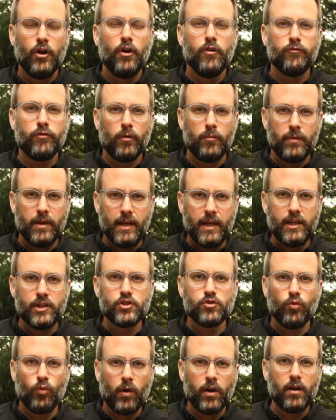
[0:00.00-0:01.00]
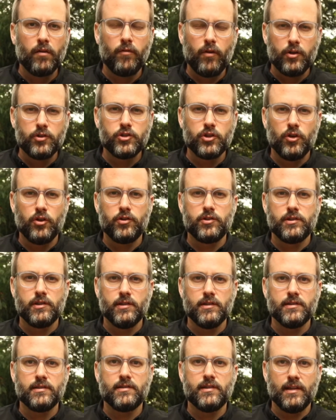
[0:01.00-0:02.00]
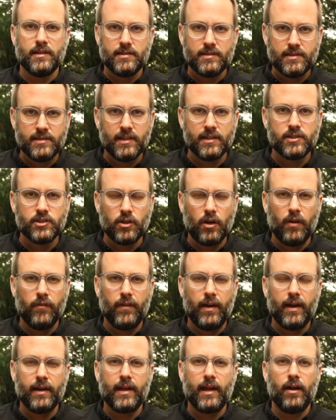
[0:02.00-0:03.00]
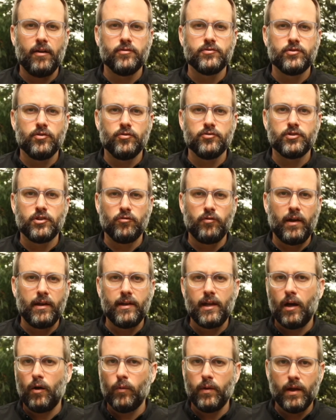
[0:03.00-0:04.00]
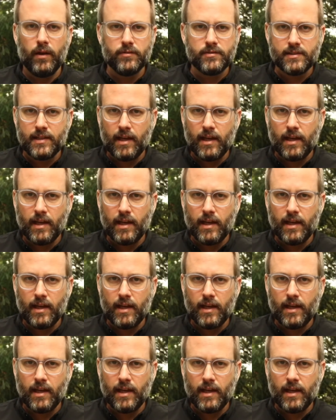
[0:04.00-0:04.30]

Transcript: from each one of our churches that sits on that council. So right now we have